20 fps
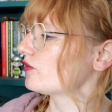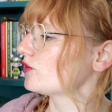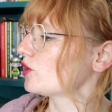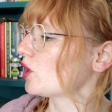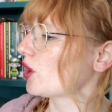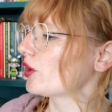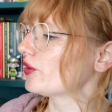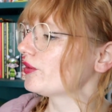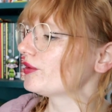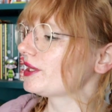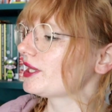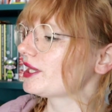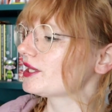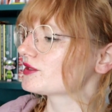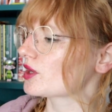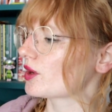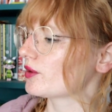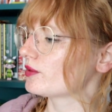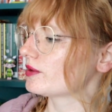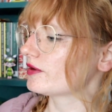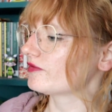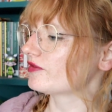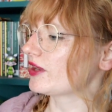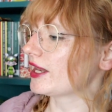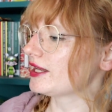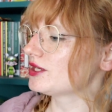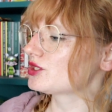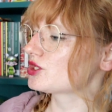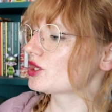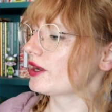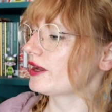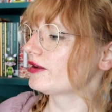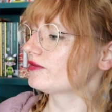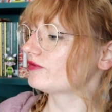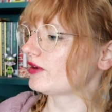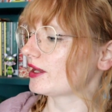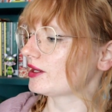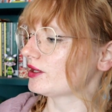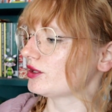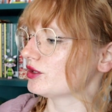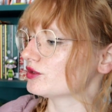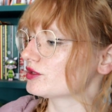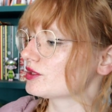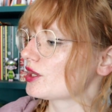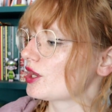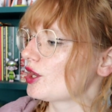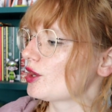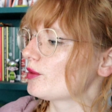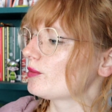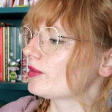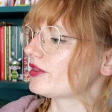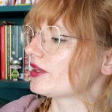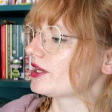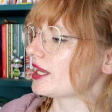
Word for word: of not only his own nature and values, but